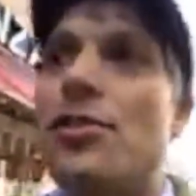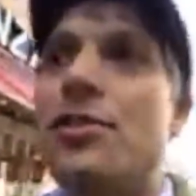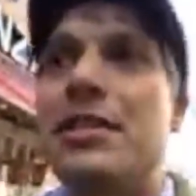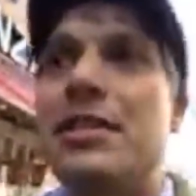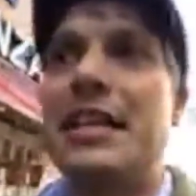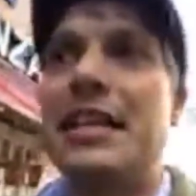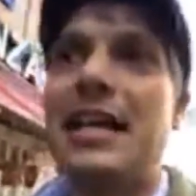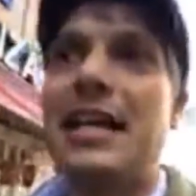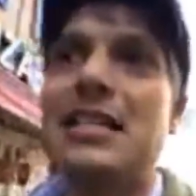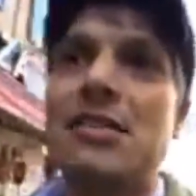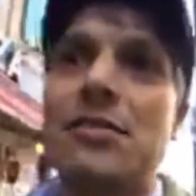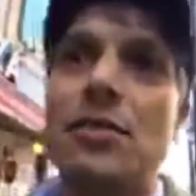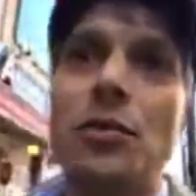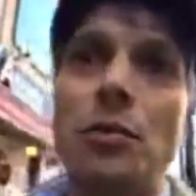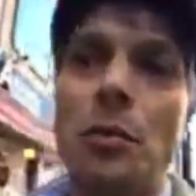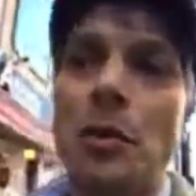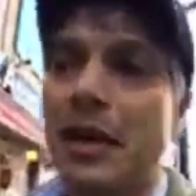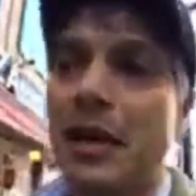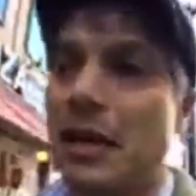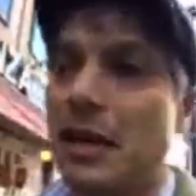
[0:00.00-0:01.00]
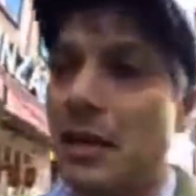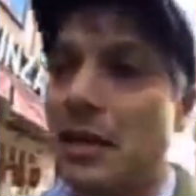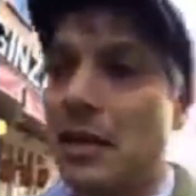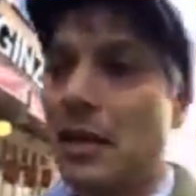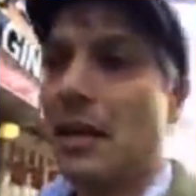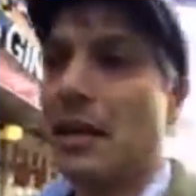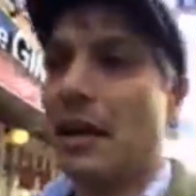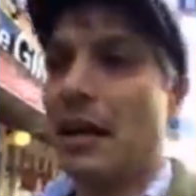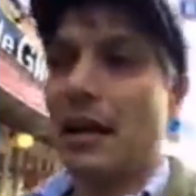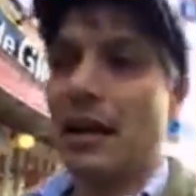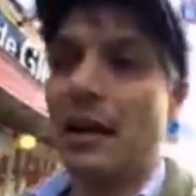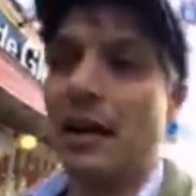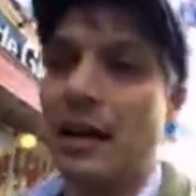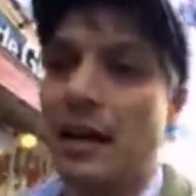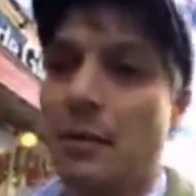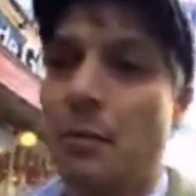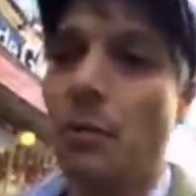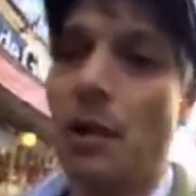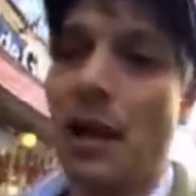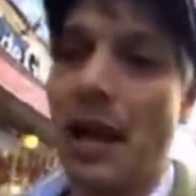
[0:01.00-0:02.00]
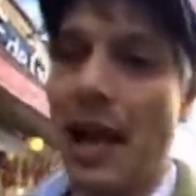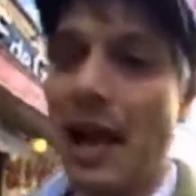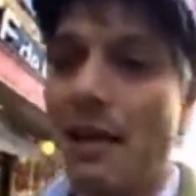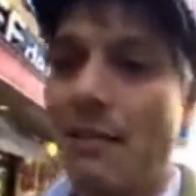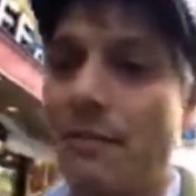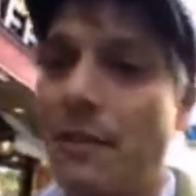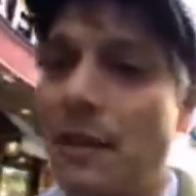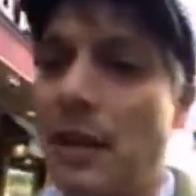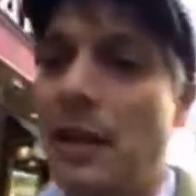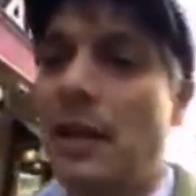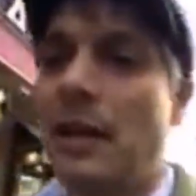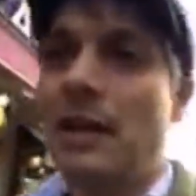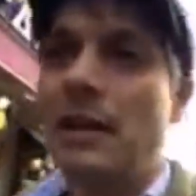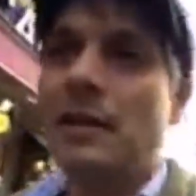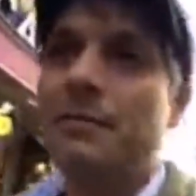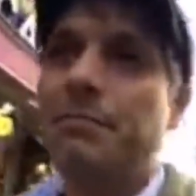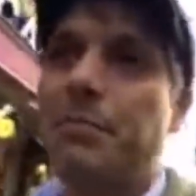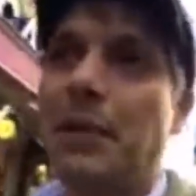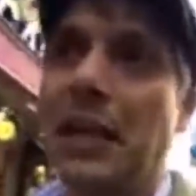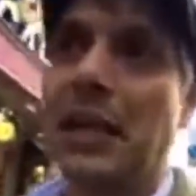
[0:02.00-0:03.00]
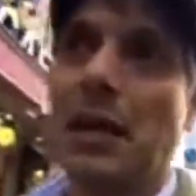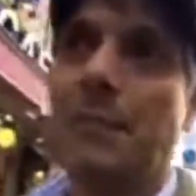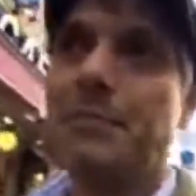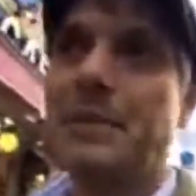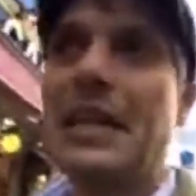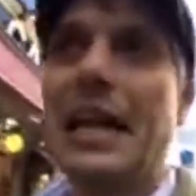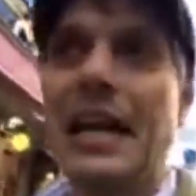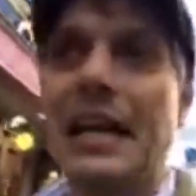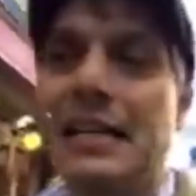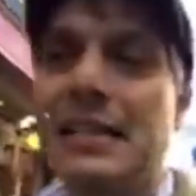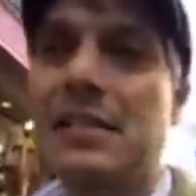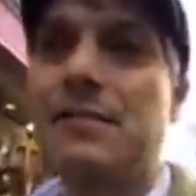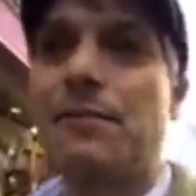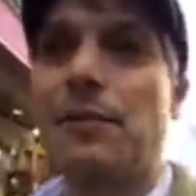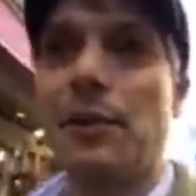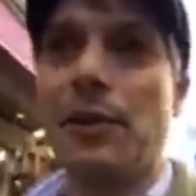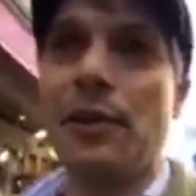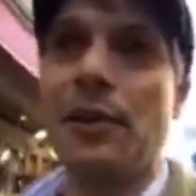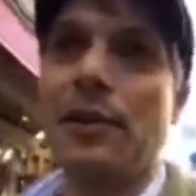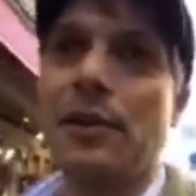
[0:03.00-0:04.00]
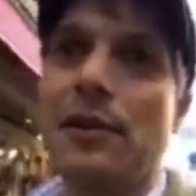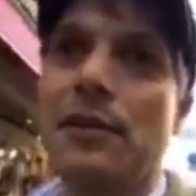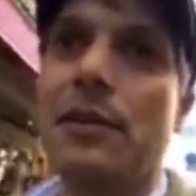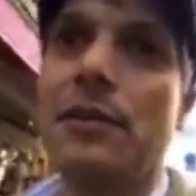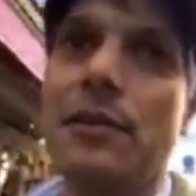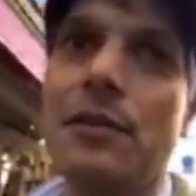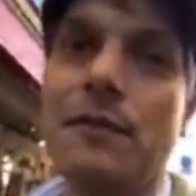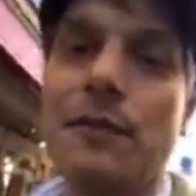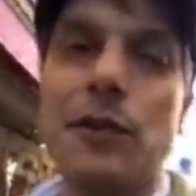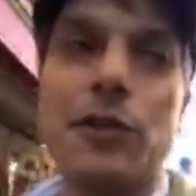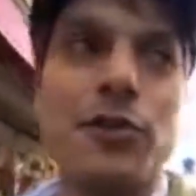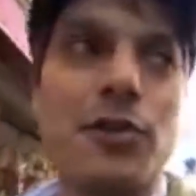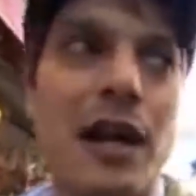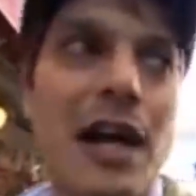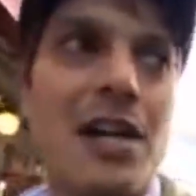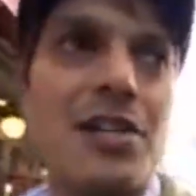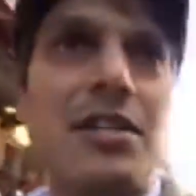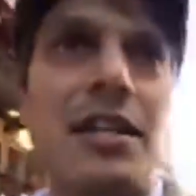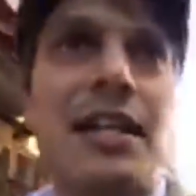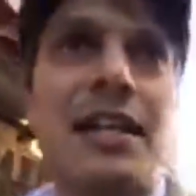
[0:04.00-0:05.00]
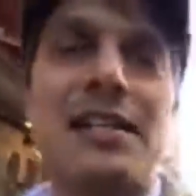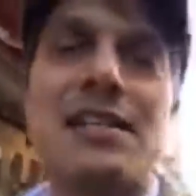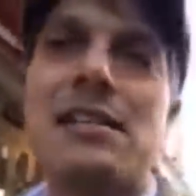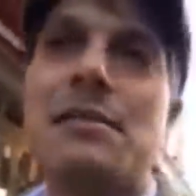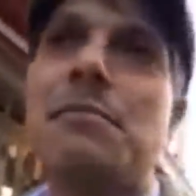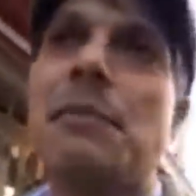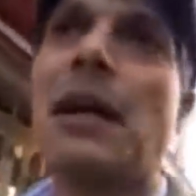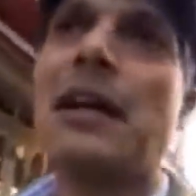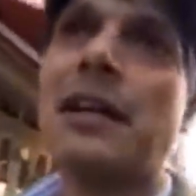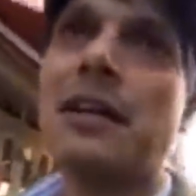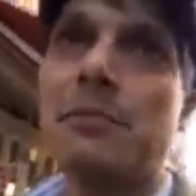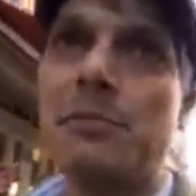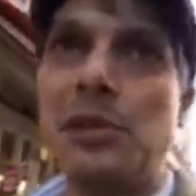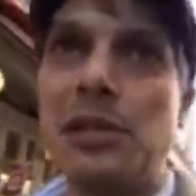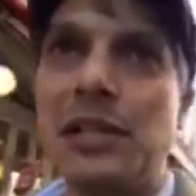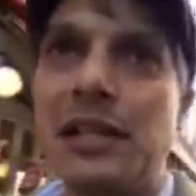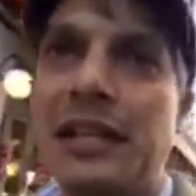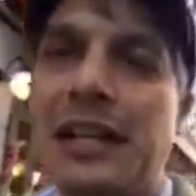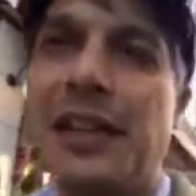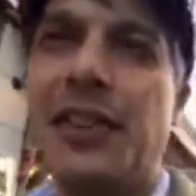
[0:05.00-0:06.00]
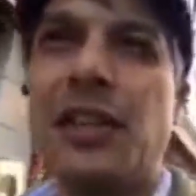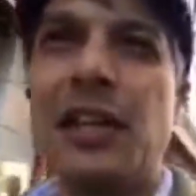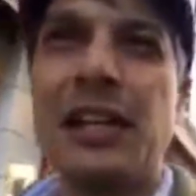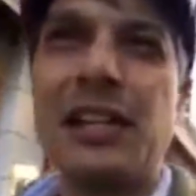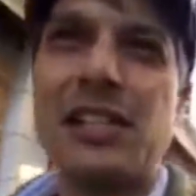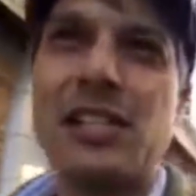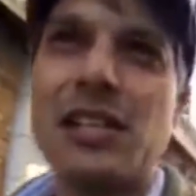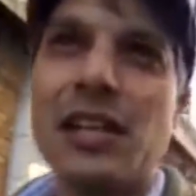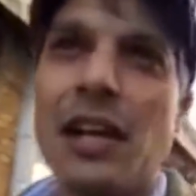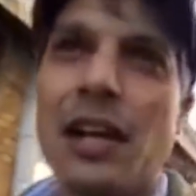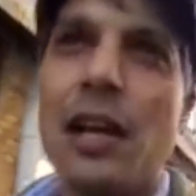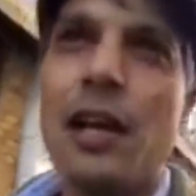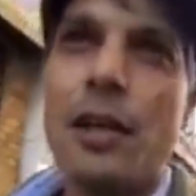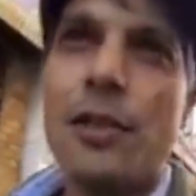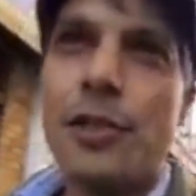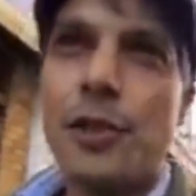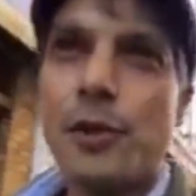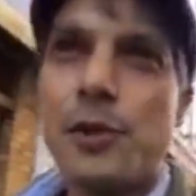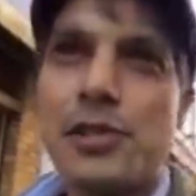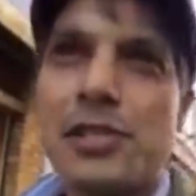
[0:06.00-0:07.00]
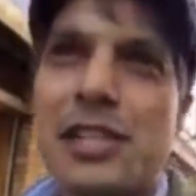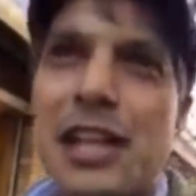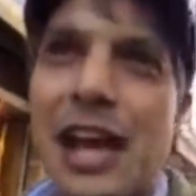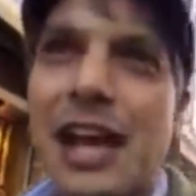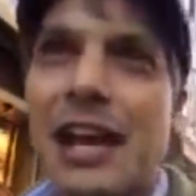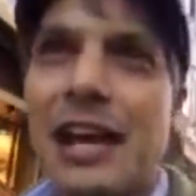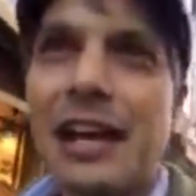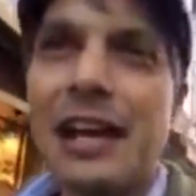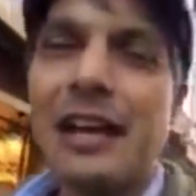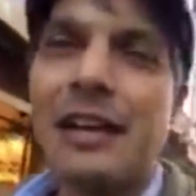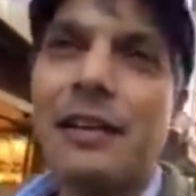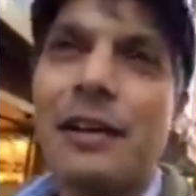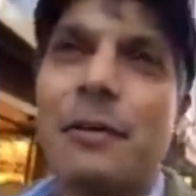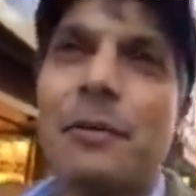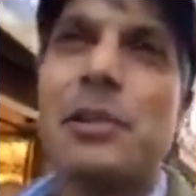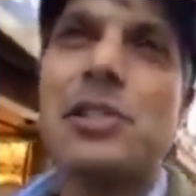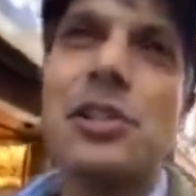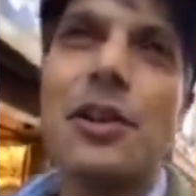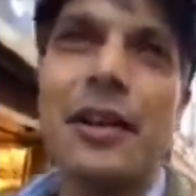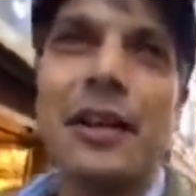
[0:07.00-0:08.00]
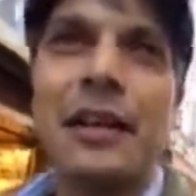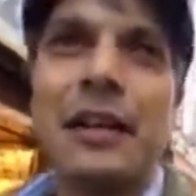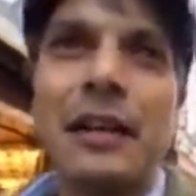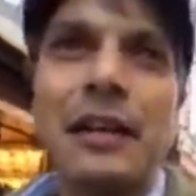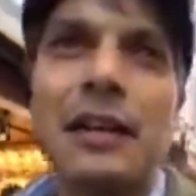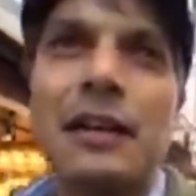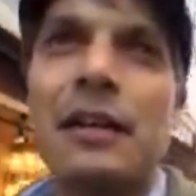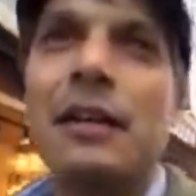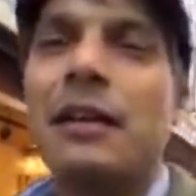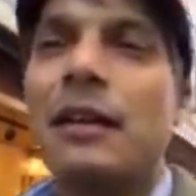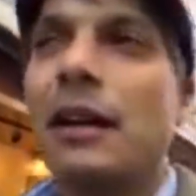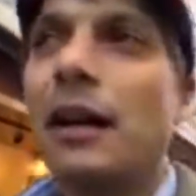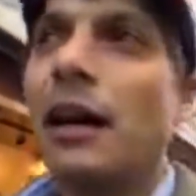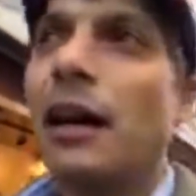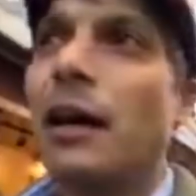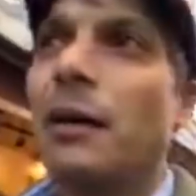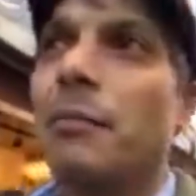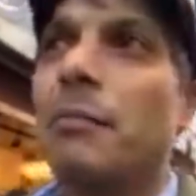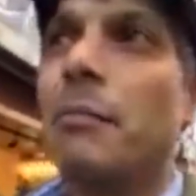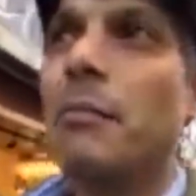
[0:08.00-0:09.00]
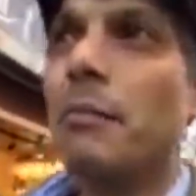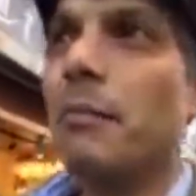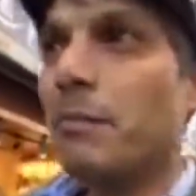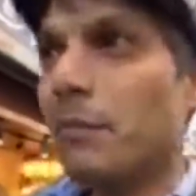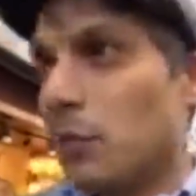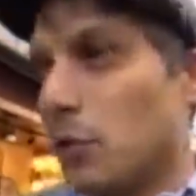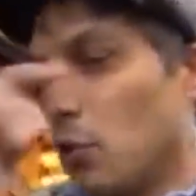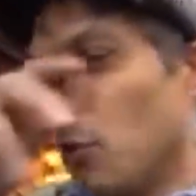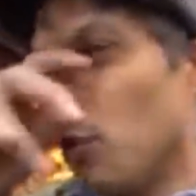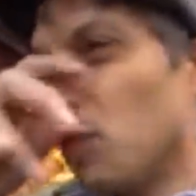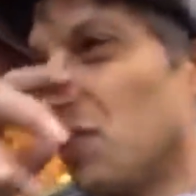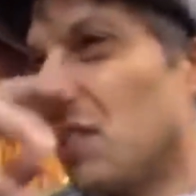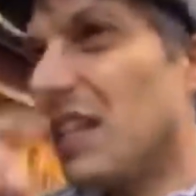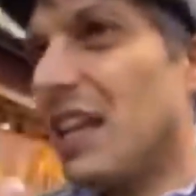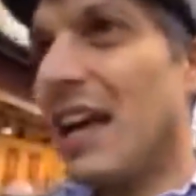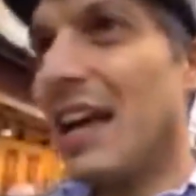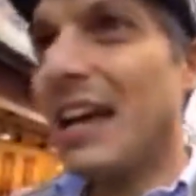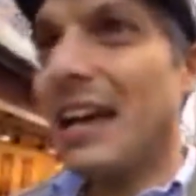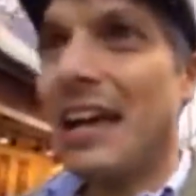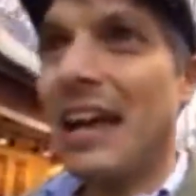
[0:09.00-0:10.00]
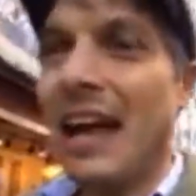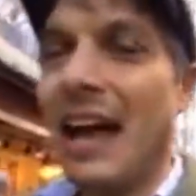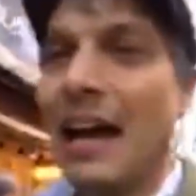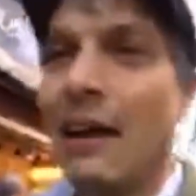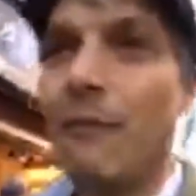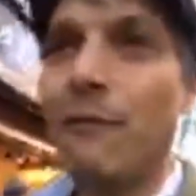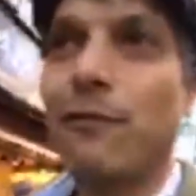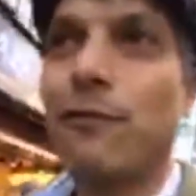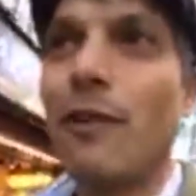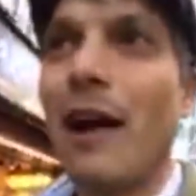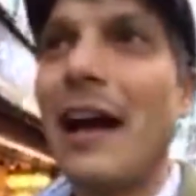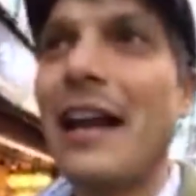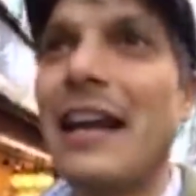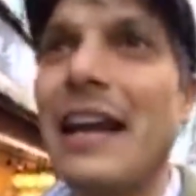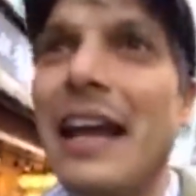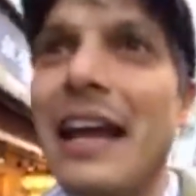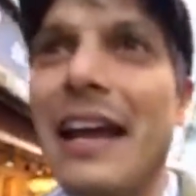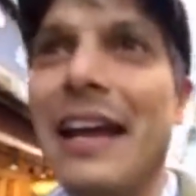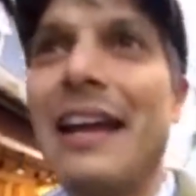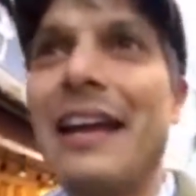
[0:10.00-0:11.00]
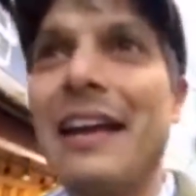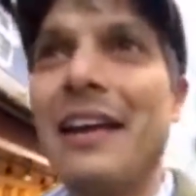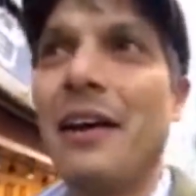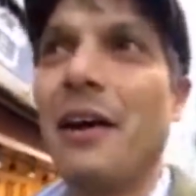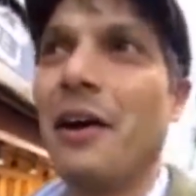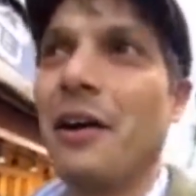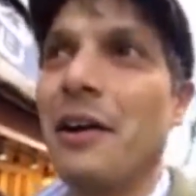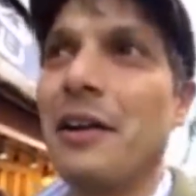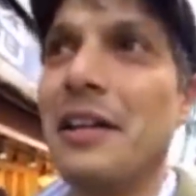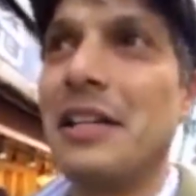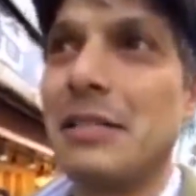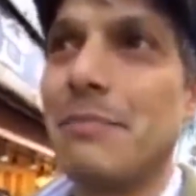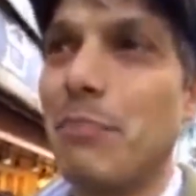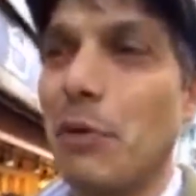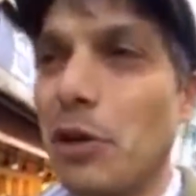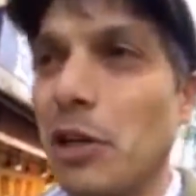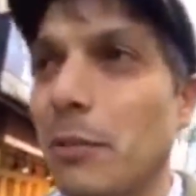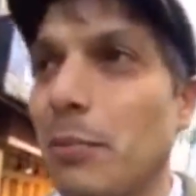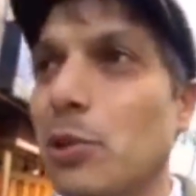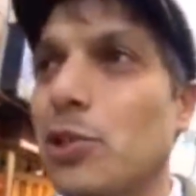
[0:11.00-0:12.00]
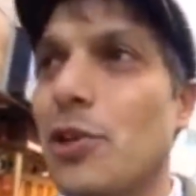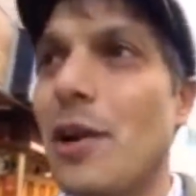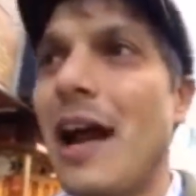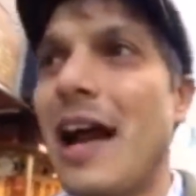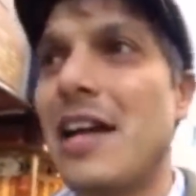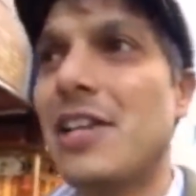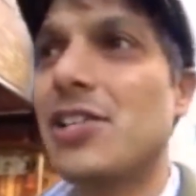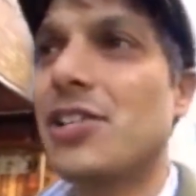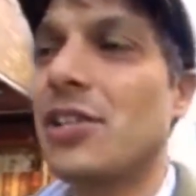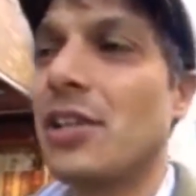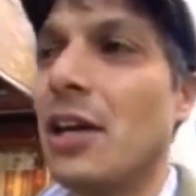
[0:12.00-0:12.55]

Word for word: Certain days of the week uh, will have pickup days for for trash. I guess in my community, I think it's Thursday, or sorry, um, Tuesday and Friday are, is burnable trash.